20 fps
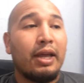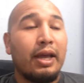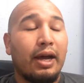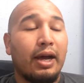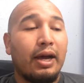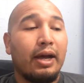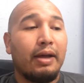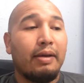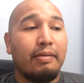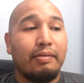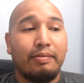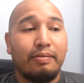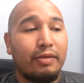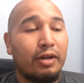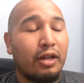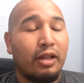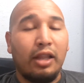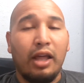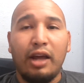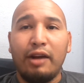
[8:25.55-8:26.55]
Uh,
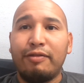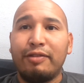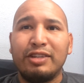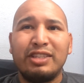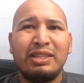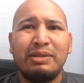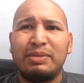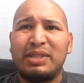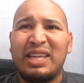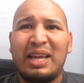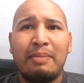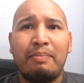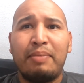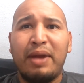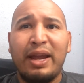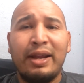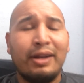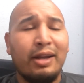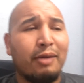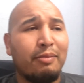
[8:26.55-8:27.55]
a lot of our team's getting
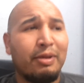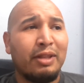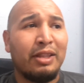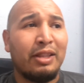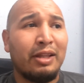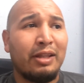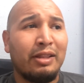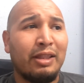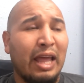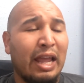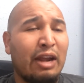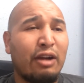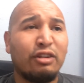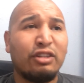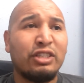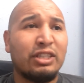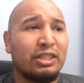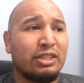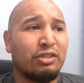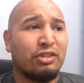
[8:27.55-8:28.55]
banged up, and they
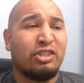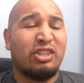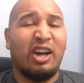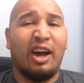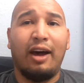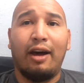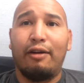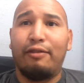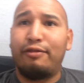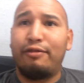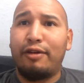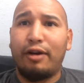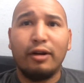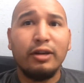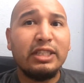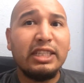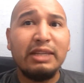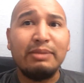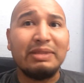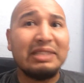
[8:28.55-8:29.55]
are just tough.
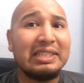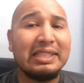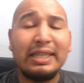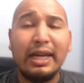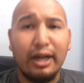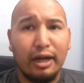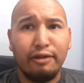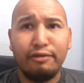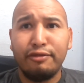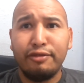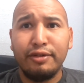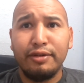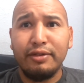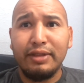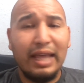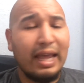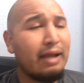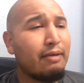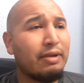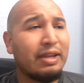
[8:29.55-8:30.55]
Our team is tough.
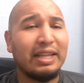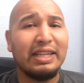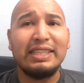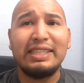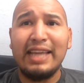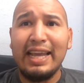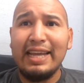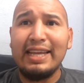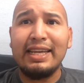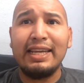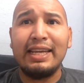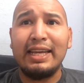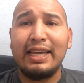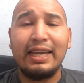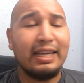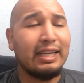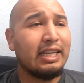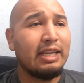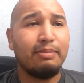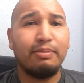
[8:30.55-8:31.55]
They can take a
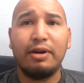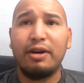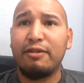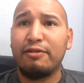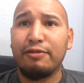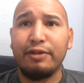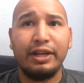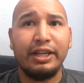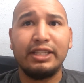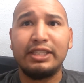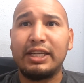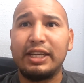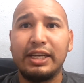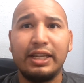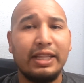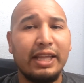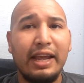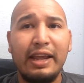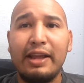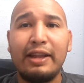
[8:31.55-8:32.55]
hit and keep on freaking
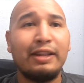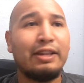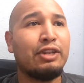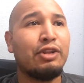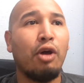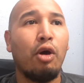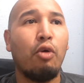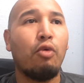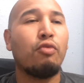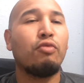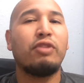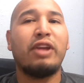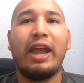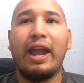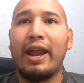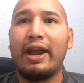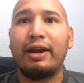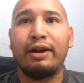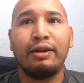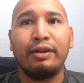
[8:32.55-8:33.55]
taking. They don't
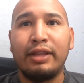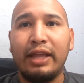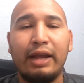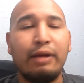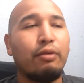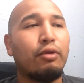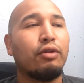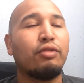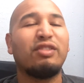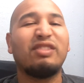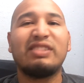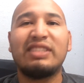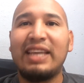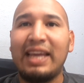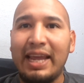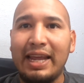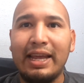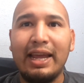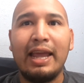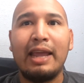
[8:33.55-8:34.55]
care. They will
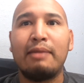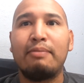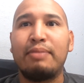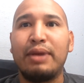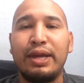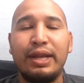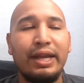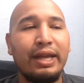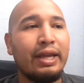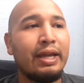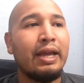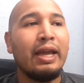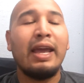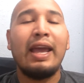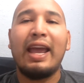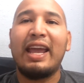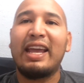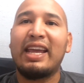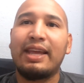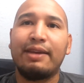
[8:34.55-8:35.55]
take a beating
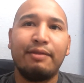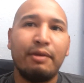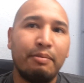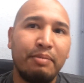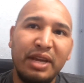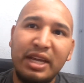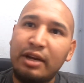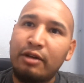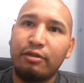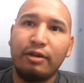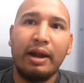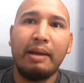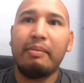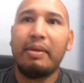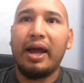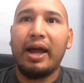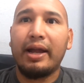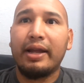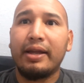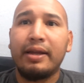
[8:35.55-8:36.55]
and give a beating right
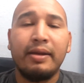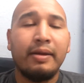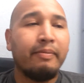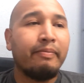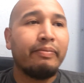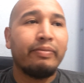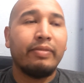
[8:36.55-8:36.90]
back.